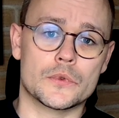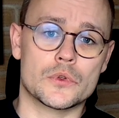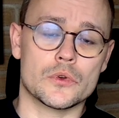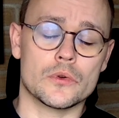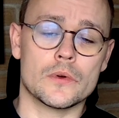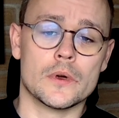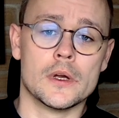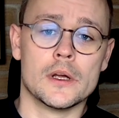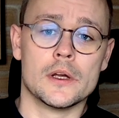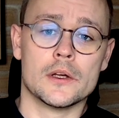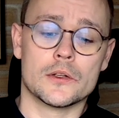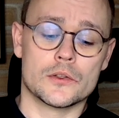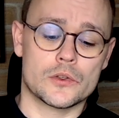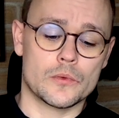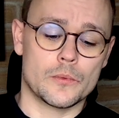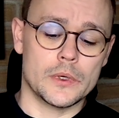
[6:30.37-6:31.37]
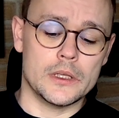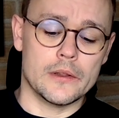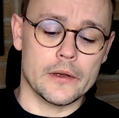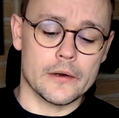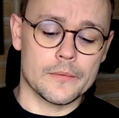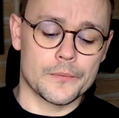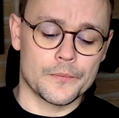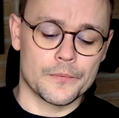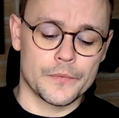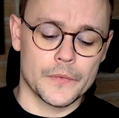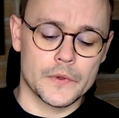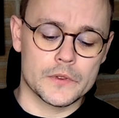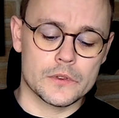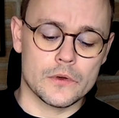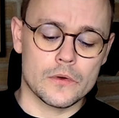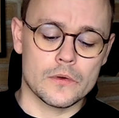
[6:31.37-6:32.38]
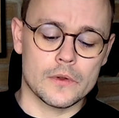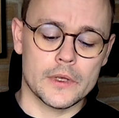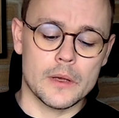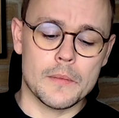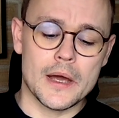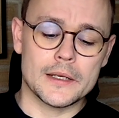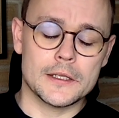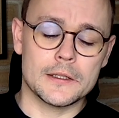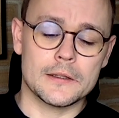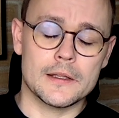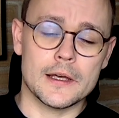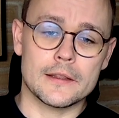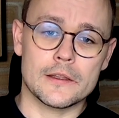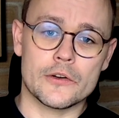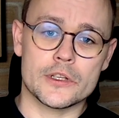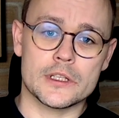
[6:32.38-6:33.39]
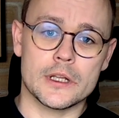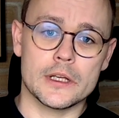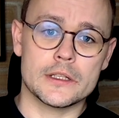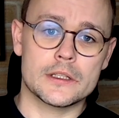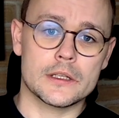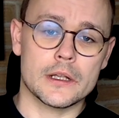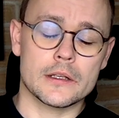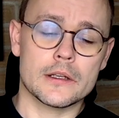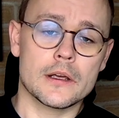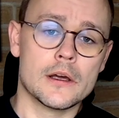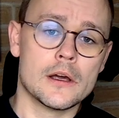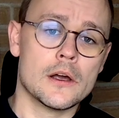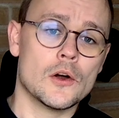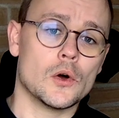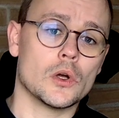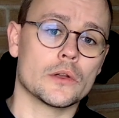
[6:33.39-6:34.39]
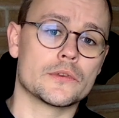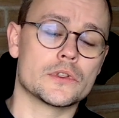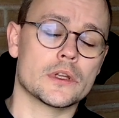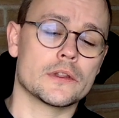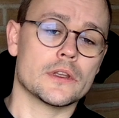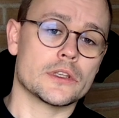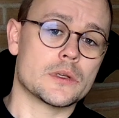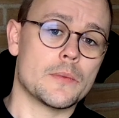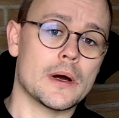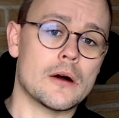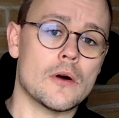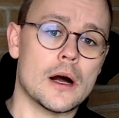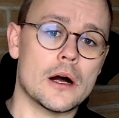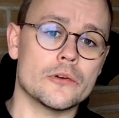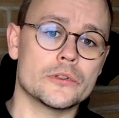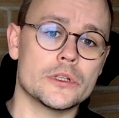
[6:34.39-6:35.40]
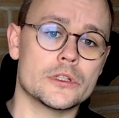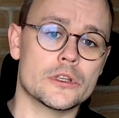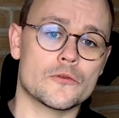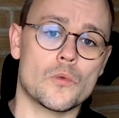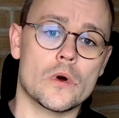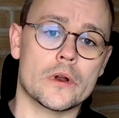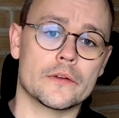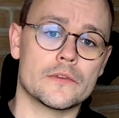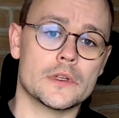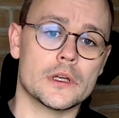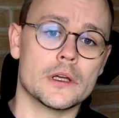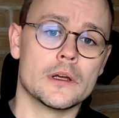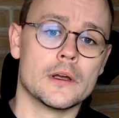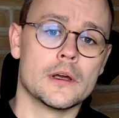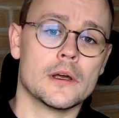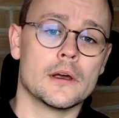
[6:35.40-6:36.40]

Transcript: to be there. So imagine that there is an incident, all of a sudden there's a power outage as one of the